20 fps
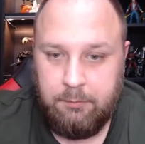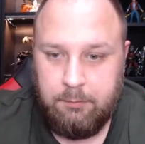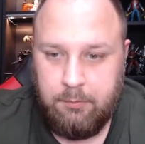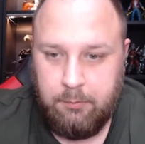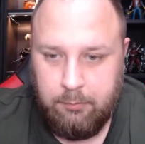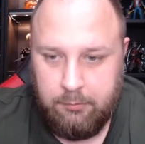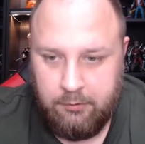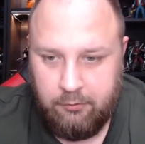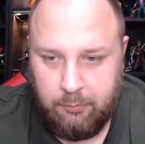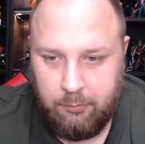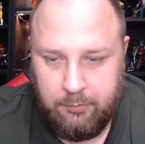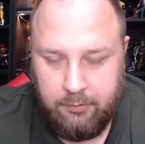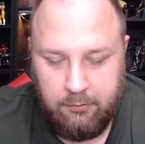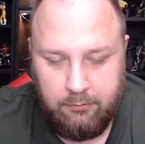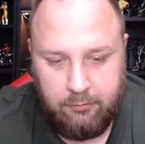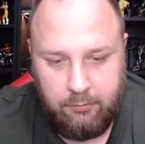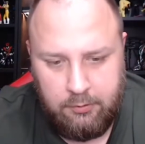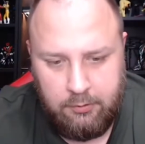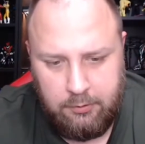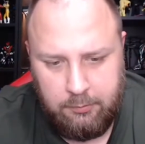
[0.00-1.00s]
make people
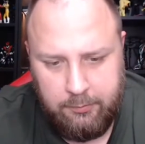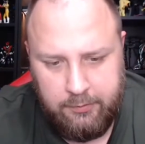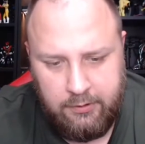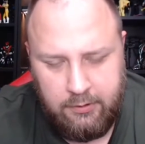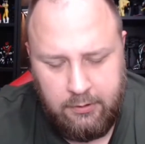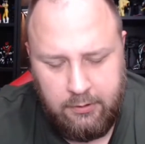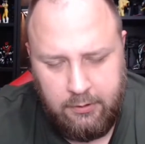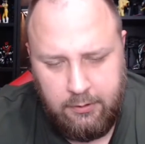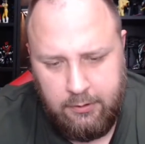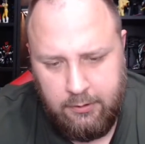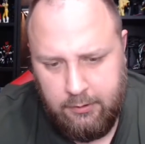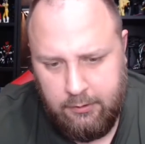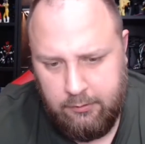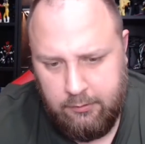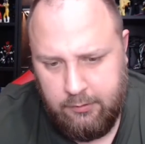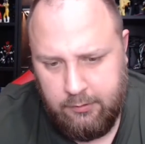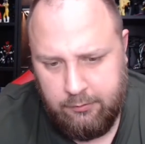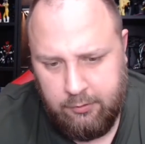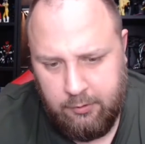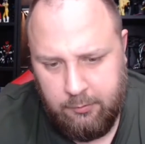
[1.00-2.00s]
disappear for a little bit.
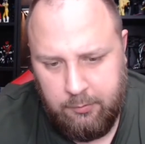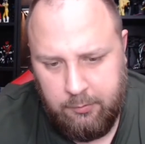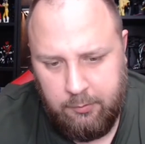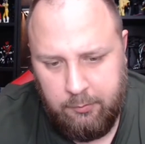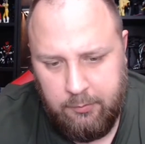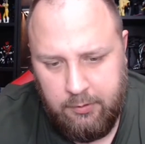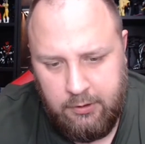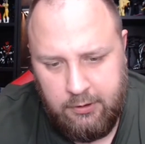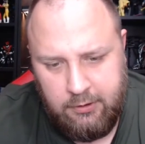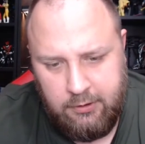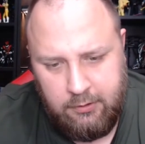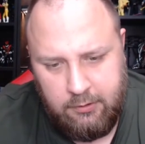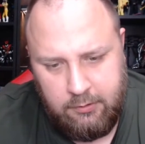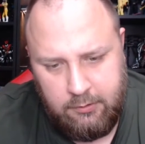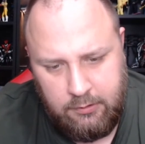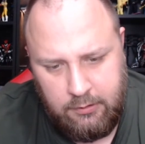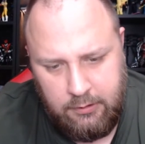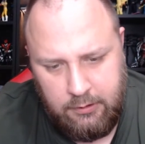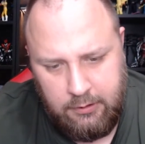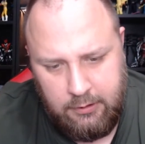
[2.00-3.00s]
Not trying to be mean,
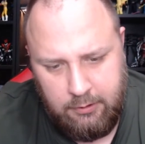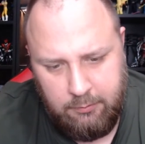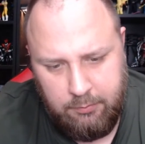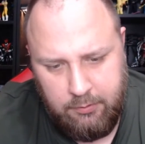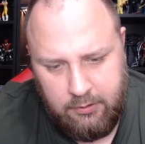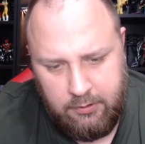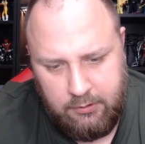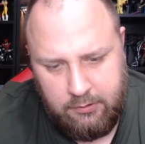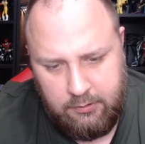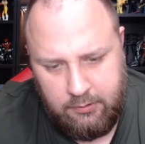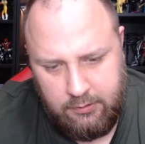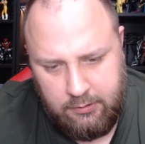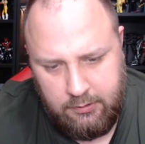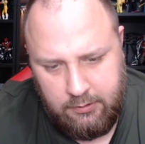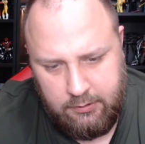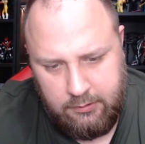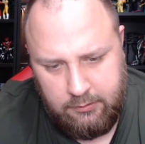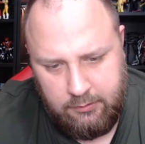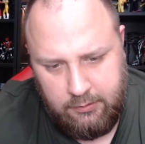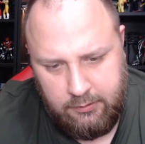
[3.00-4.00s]
but
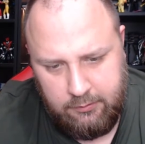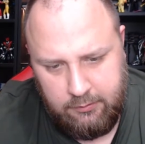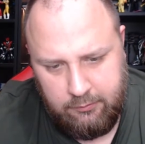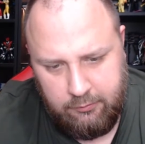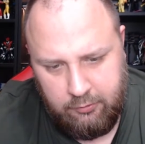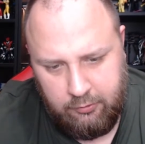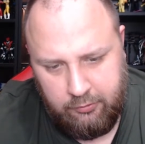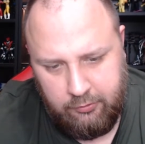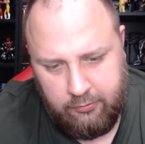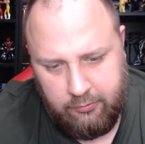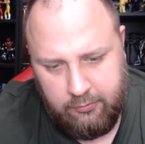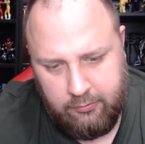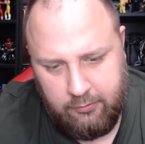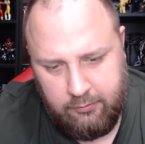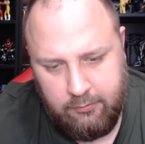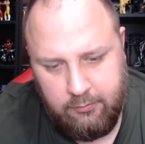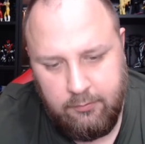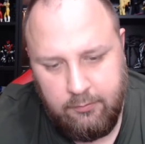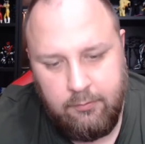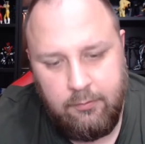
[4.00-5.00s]
just
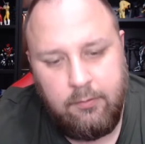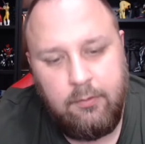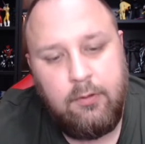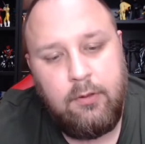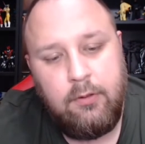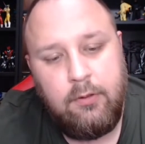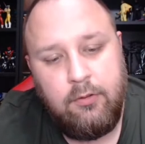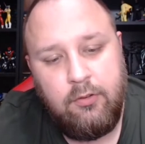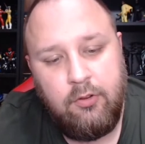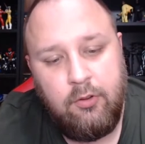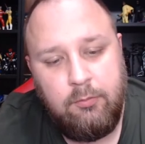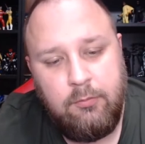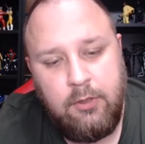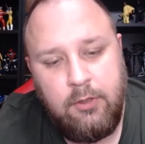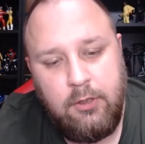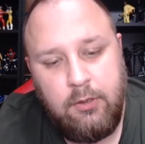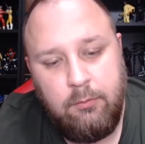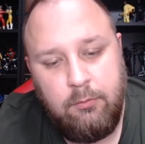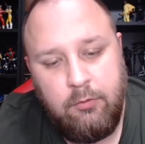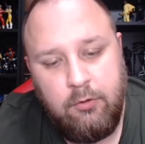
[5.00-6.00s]

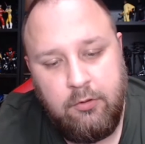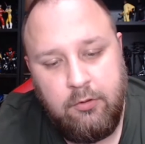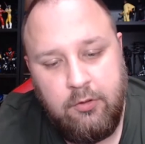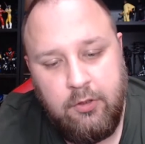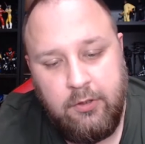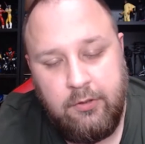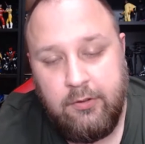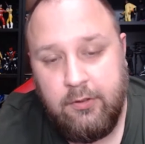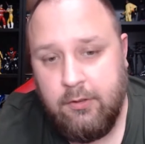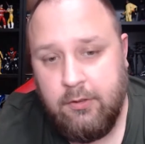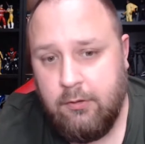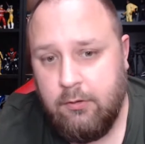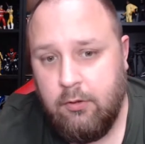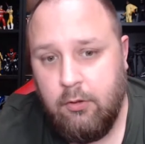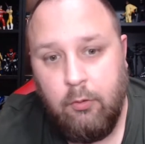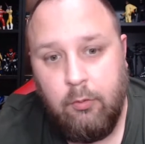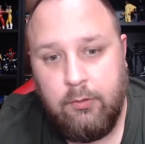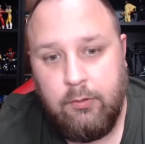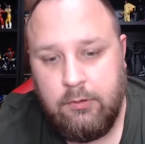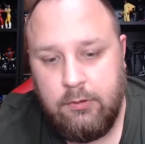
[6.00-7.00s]
sometimes you just
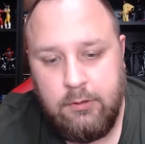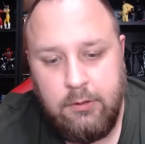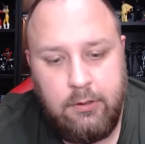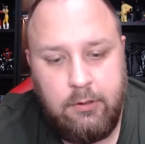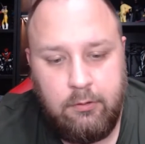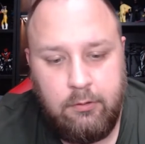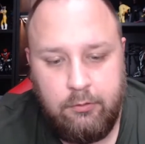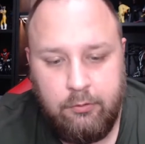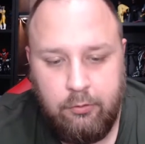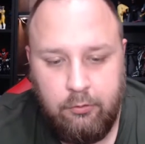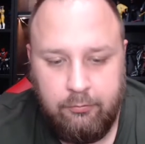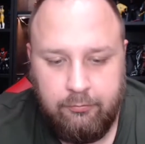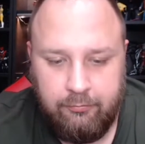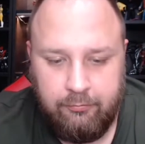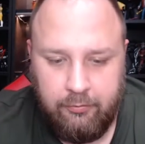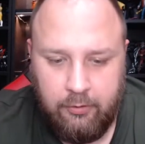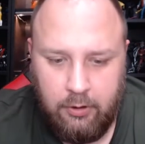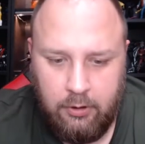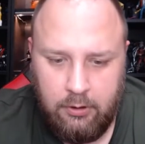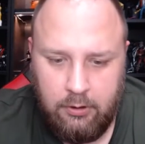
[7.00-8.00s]
go a little too
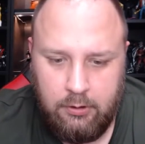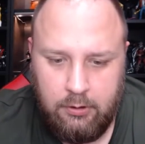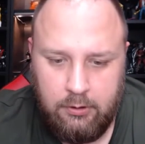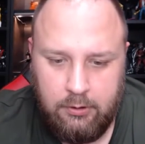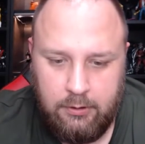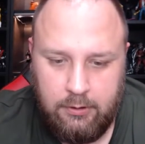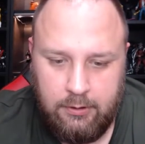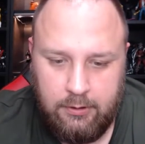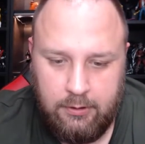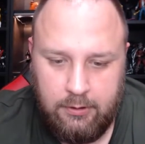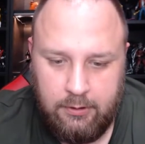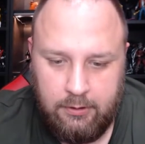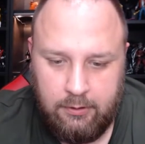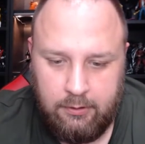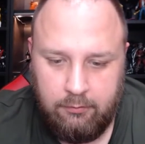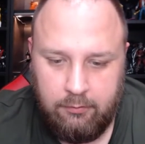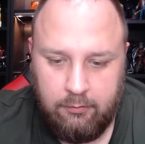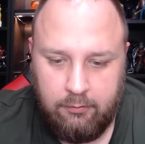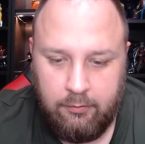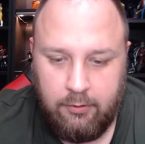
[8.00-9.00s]
far, and I got to
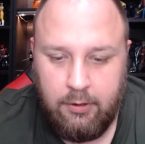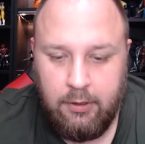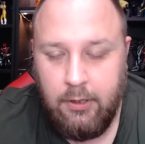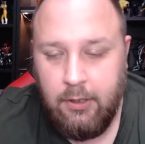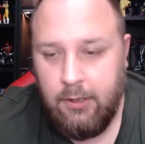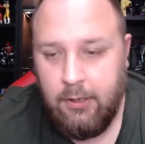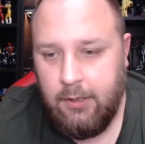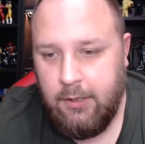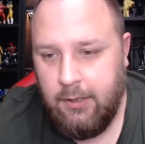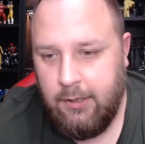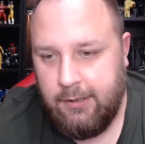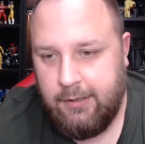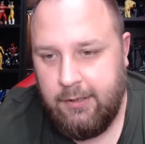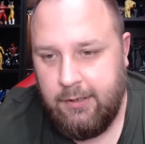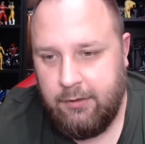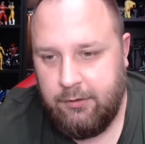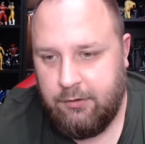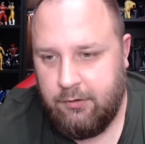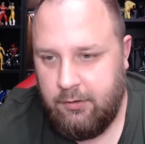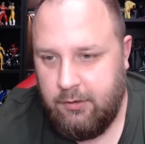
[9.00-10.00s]
get rid of it. And I
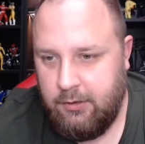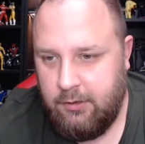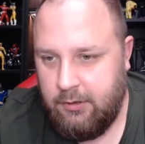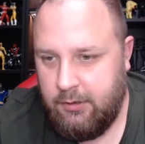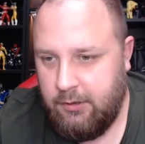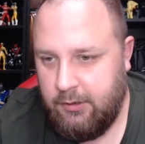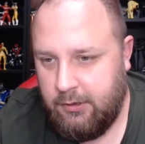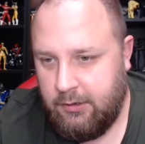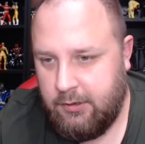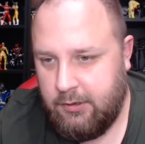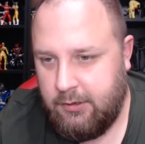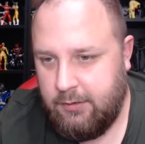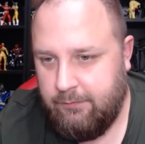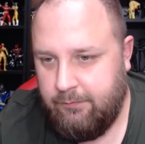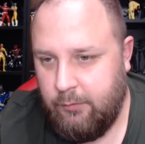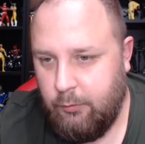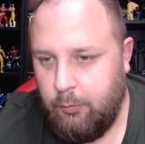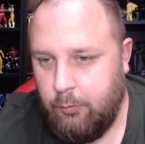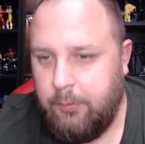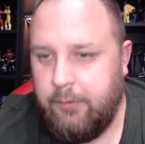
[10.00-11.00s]
can't, it
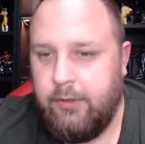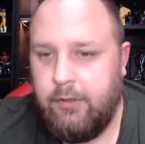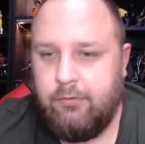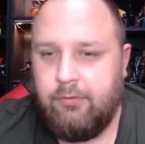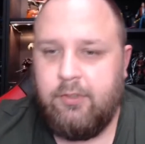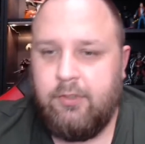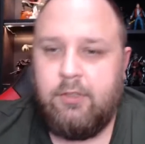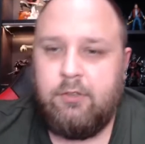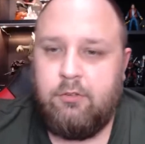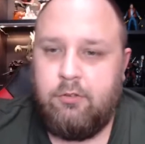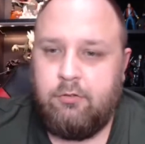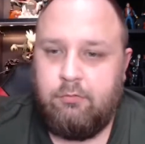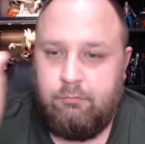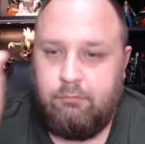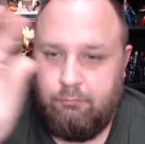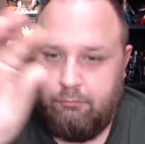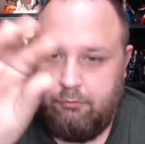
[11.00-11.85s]
would be nice if I could just